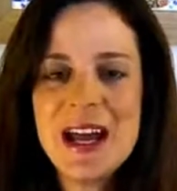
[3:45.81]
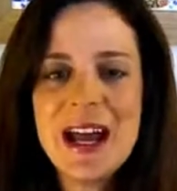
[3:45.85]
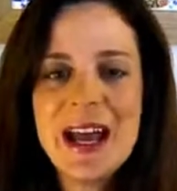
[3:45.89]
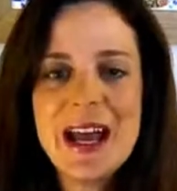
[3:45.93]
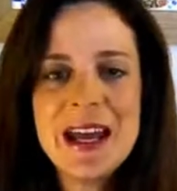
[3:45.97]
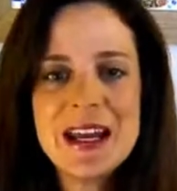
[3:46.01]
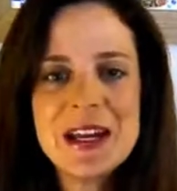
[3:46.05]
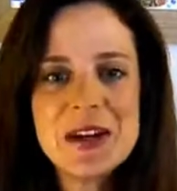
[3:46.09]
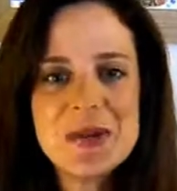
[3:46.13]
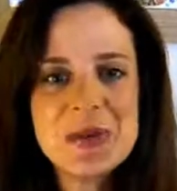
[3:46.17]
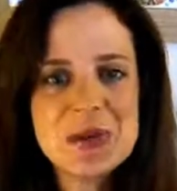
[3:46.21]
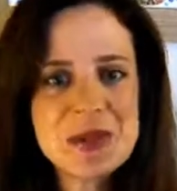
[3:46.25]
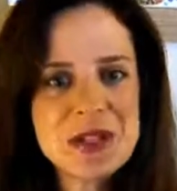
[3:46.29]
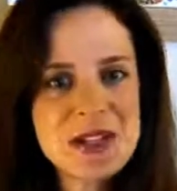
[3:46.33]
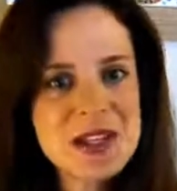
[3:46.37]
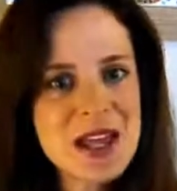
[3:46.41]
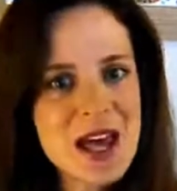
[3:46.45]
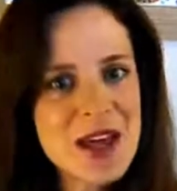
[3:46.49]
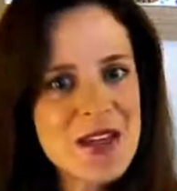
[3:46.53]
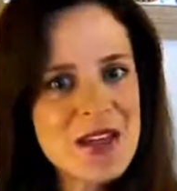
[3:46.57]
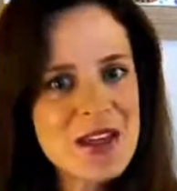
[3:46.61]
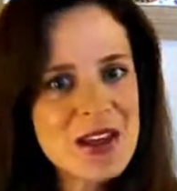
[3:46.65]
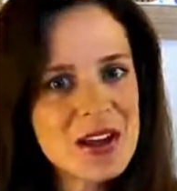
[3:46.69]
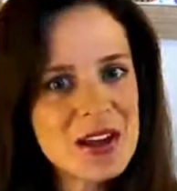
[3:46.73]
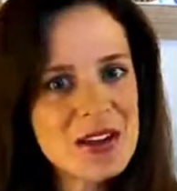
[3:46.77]
And it was
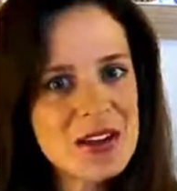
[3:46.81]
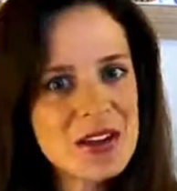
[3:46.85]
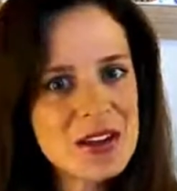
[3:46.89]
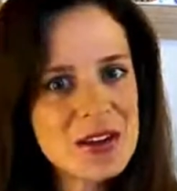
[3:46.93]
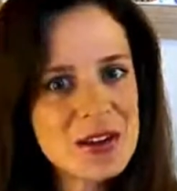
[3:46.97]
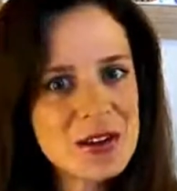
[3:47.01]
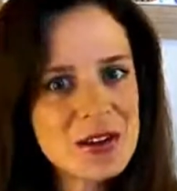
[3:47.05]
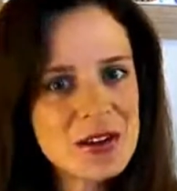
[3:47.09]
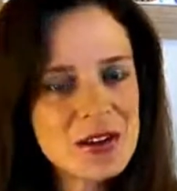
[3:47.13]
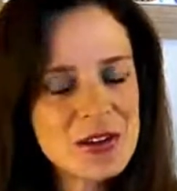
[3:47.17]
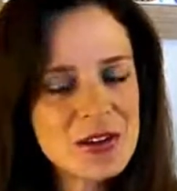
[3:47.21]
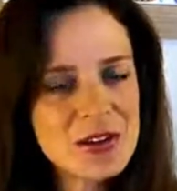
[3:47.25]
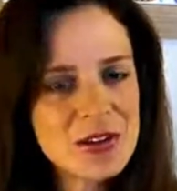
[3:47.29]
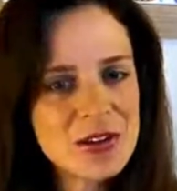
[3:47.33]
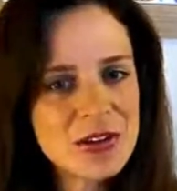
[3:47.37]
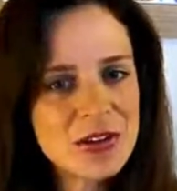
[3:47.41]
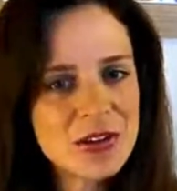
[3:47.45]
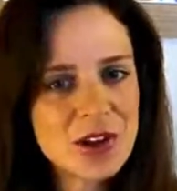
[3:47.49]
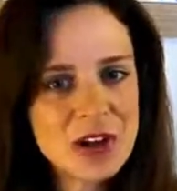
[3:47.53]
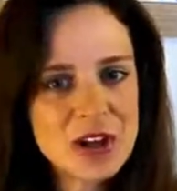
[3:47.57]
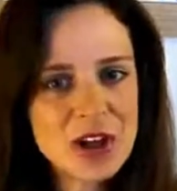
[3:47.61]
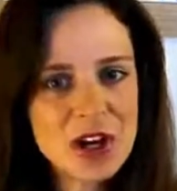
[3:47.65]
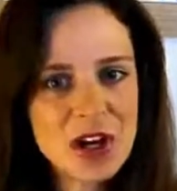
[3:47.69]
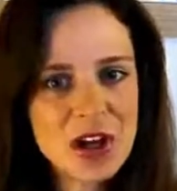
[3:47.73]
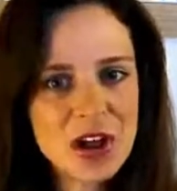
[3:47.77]
then that he
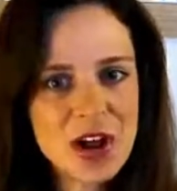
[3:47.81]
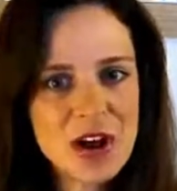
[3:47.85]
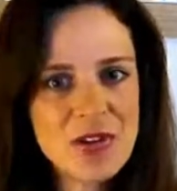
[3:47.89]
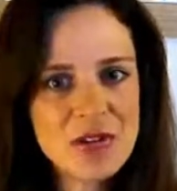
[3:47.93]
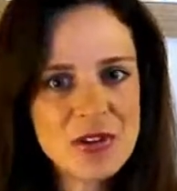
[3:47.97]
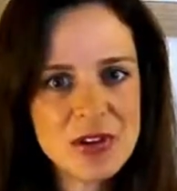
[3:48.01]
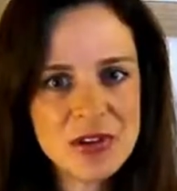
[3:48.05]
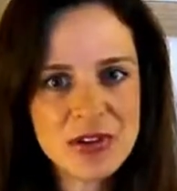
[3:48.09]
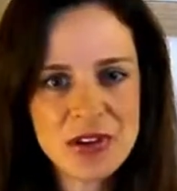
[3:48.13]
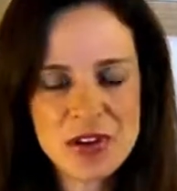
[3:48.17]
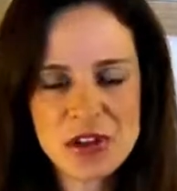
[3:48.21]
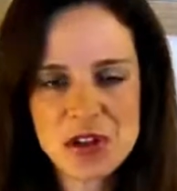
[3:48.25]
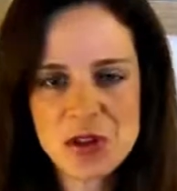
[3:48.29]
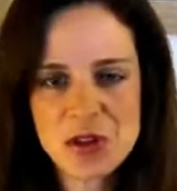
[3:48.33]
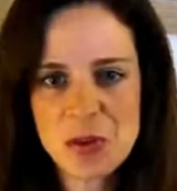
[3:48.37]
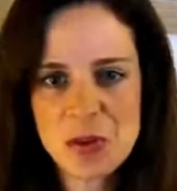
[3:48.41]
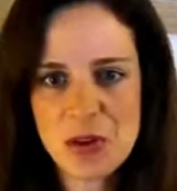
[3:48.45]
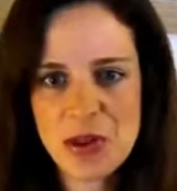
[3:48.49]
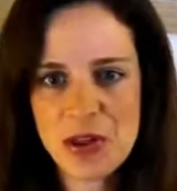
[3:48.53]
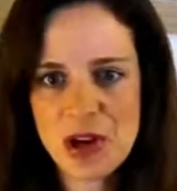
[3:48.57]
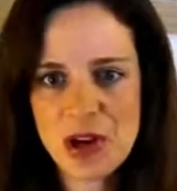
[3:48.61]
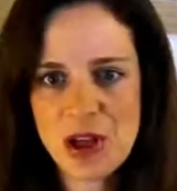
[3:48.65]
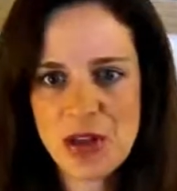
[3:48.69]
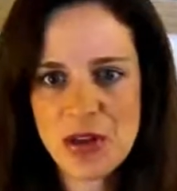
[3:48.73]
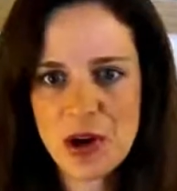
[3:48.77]
started a conversation with
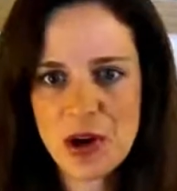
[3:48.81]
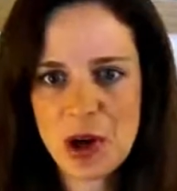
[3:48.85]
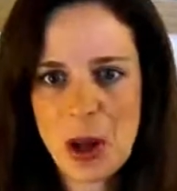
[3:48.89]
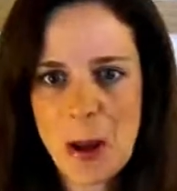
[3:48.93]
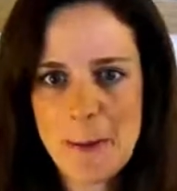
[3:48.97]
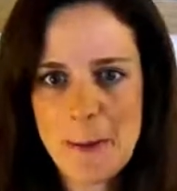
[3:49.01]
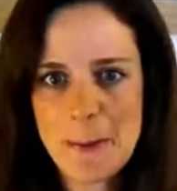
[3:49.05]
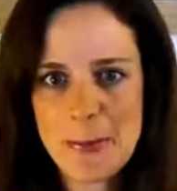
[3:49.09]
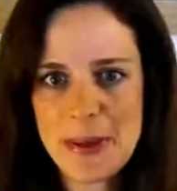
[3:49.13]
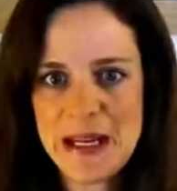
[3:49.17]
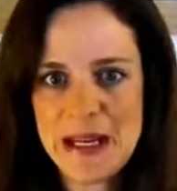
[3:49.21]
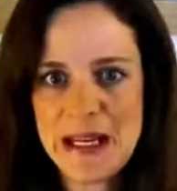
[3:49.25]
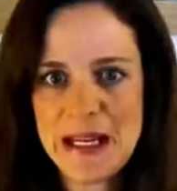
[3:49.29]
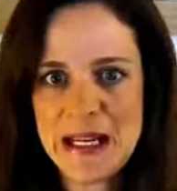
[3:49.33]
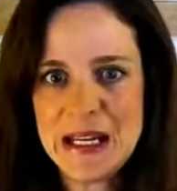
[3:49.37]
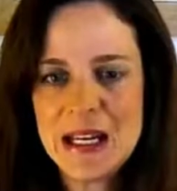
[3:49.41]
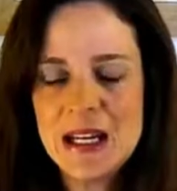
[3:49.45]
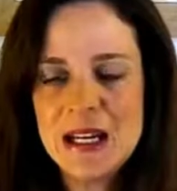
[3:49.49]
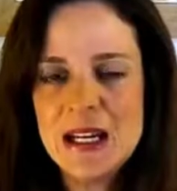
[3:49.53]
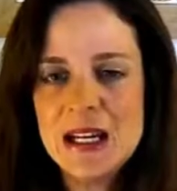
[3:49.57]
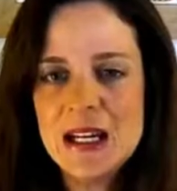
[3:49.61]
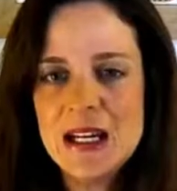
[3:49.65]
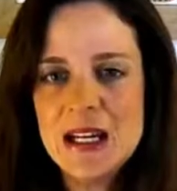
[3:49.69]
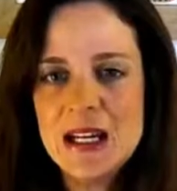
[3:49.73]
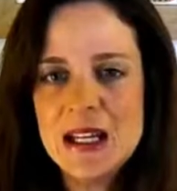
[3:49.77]
another company
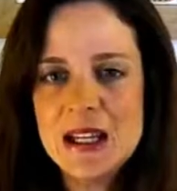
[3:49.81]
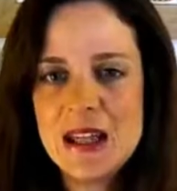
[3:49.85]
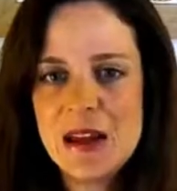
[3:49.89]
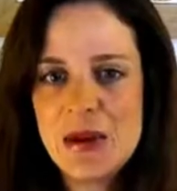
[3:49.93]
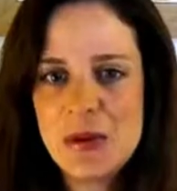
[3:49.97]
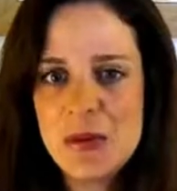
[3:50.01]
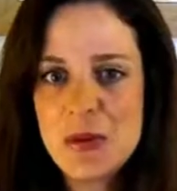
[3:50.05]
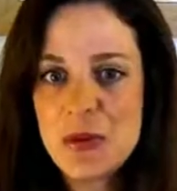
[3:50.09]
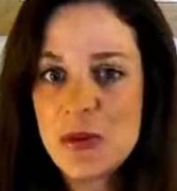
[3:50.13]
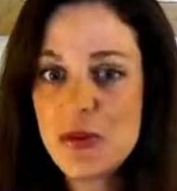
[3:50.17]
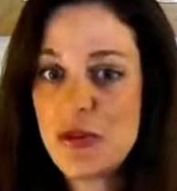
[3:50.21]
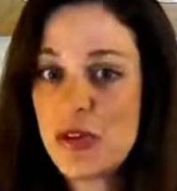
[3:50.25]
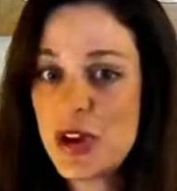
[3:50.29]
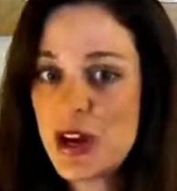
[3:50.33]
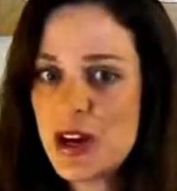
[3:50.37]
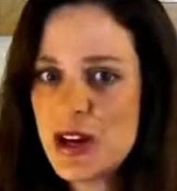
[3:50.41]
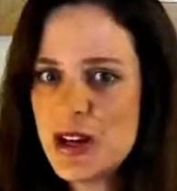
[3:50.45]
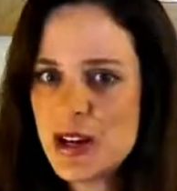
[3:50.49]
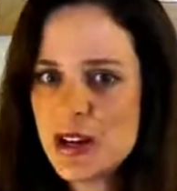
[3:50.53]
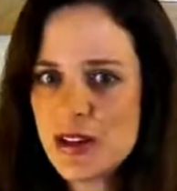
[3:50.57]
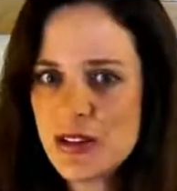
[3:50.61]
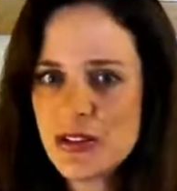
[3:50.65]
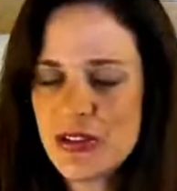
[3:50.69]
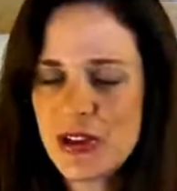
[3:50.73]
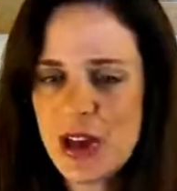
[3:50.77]
that he was
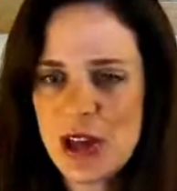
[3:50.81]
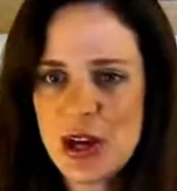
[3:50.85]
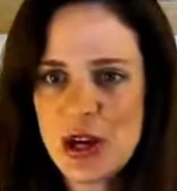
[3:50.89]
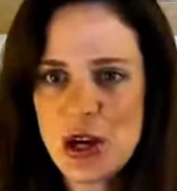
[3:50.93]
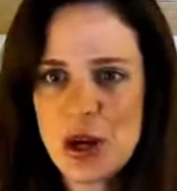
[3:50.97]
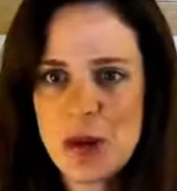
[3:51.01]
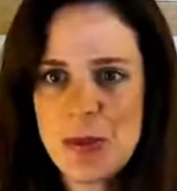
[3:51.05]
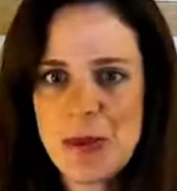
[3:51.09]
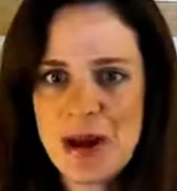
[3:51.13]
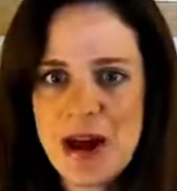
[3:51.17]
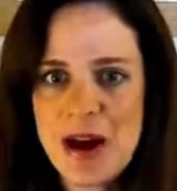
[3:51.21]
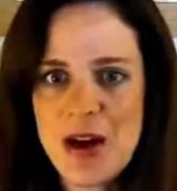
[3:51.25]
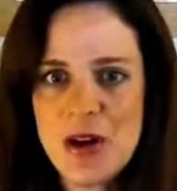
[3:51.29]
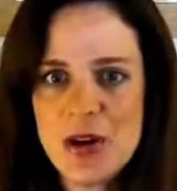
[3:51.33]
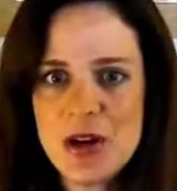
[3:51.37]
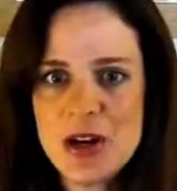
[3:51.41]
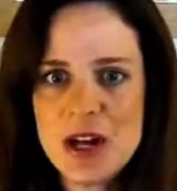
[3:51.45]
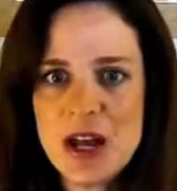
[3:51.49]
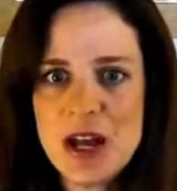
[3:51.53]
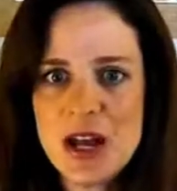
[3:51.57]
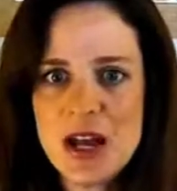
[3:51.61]
very excited about.